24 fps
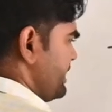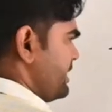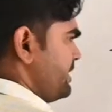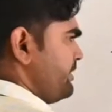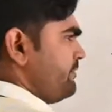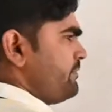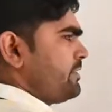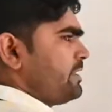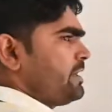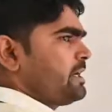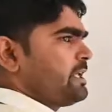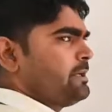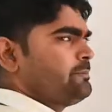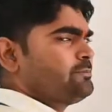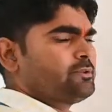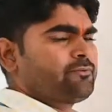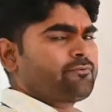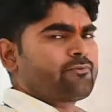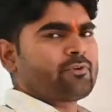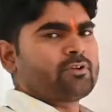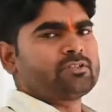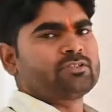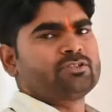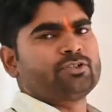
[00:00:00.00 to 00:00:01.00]
are different types
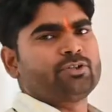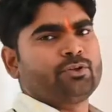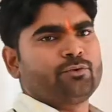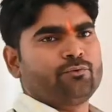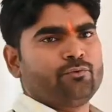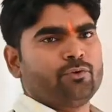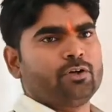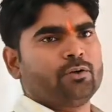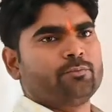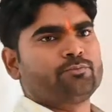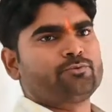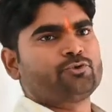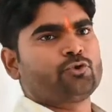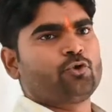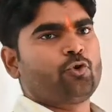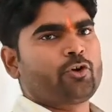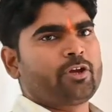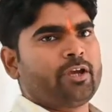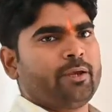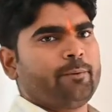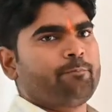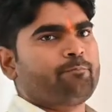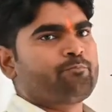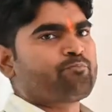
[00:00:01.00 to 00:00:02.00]
of transitive verbs.
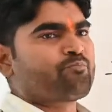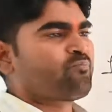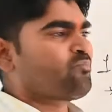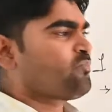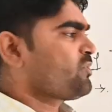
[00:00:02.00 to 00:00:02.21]
Okay.